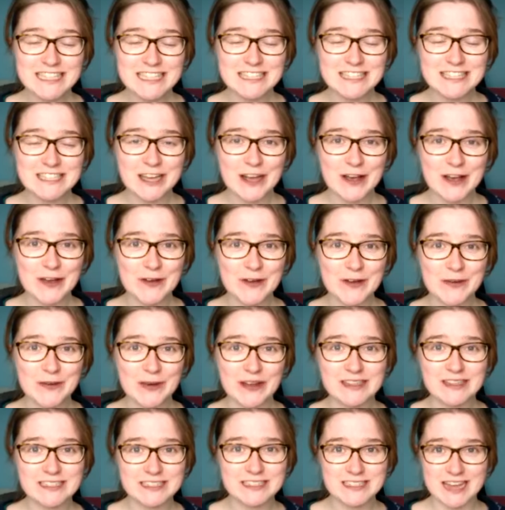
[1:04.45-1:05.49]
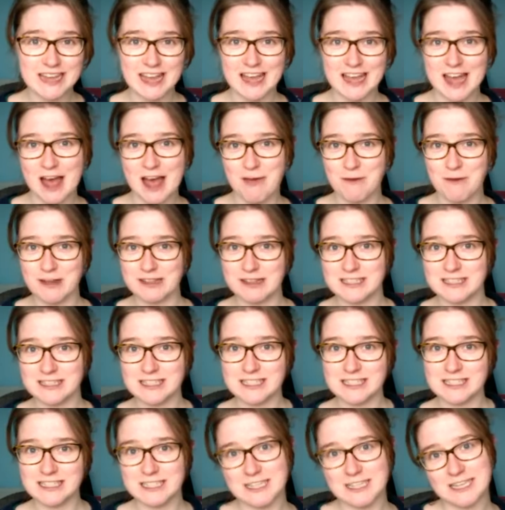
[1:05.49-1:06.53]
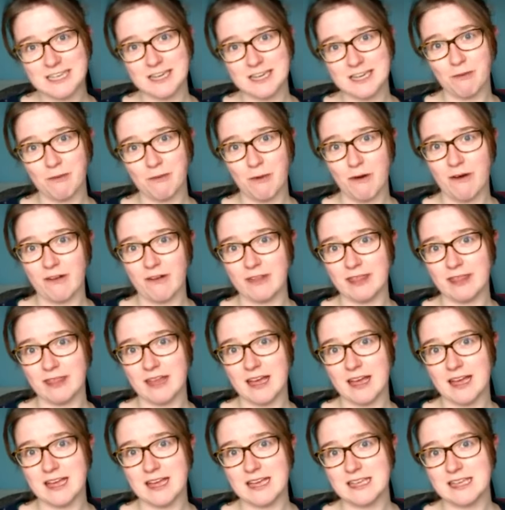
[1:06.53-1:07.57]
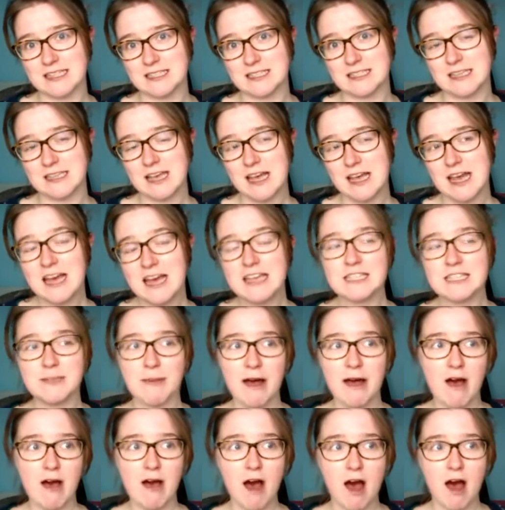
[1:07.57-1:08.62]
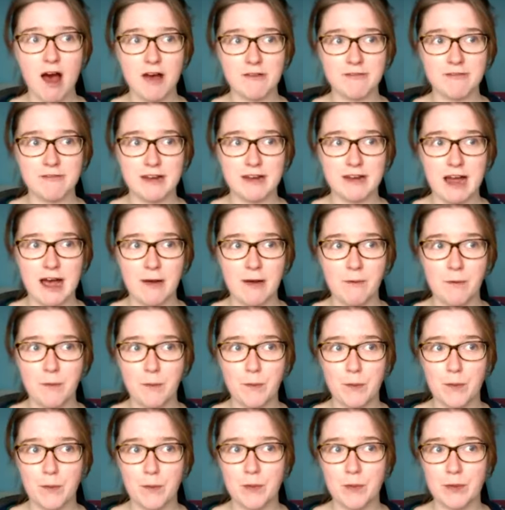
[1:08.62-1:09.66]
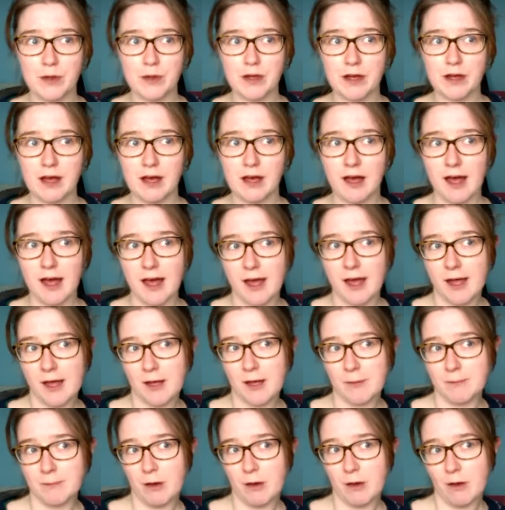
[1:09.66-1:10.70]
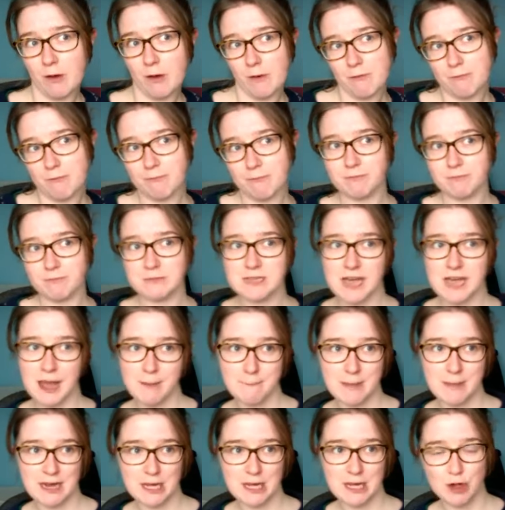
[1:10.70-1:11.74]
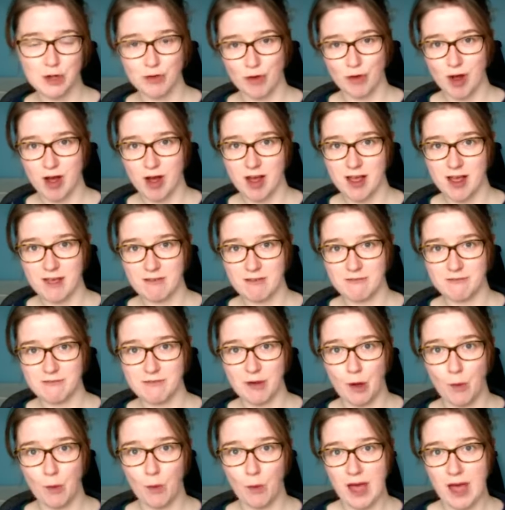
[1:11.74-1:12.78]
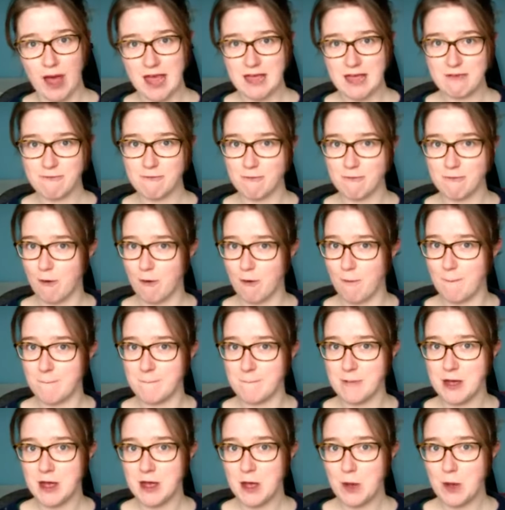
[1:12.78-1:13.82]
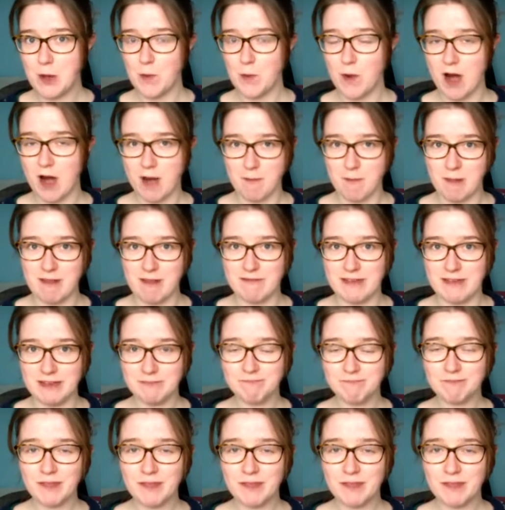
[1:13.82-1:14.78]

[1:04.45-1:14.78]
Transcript: So today I went to see one that it's about a half an hour walk, 10-minute drive away from where I'm living.